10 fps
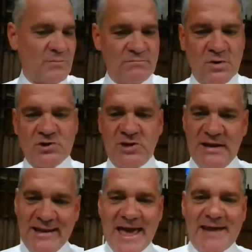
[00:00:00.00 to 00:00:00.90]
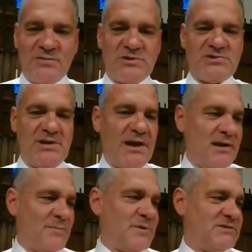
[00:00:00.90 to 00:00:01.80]
merging in Latin
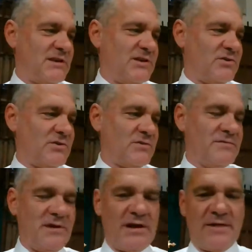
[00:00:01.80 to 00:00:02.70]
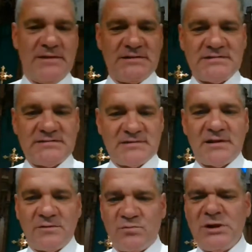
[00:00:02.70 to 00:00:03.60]
Christianity in particular, this
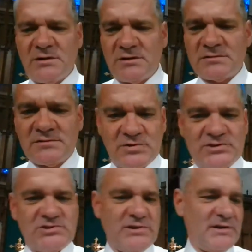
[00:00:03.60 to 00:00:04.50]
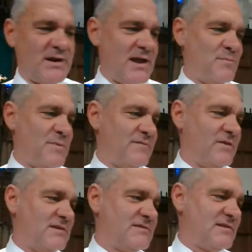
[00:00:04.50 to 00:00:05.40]
real Christian
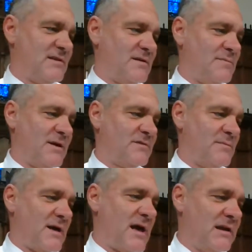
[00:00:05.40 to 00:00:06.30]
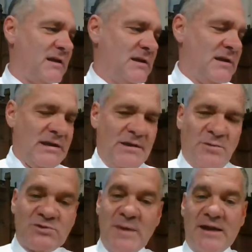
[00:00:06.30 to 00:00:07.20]
ambivalence about the body,
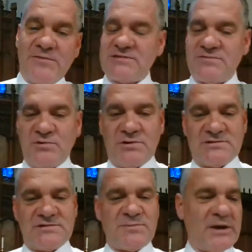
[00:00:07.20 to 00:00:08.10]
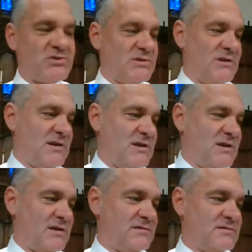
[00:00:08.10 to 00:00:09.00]
which manifests, of course, especially
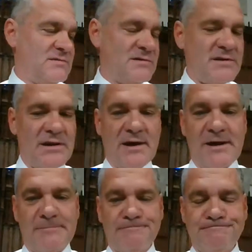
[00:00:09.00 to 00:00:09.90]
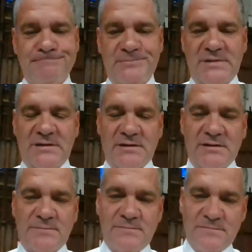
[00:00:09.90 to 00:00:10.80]
in
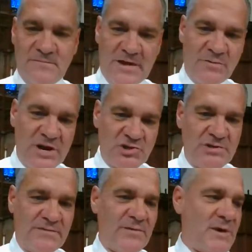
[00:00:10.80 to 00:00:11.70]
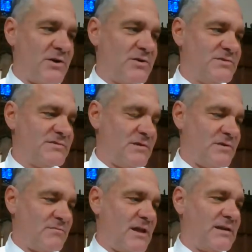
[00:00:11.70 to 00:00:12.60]
the veneration of the martyrs,
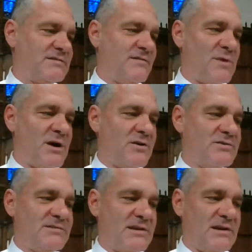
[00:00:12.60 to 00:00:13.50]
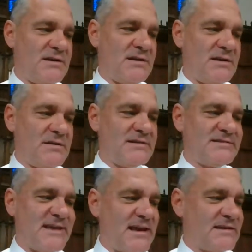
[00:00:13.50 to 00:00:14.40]
or the relics of the martyrs and the
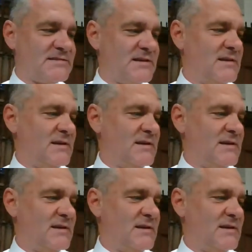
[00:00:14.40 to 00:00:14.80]
ascetics.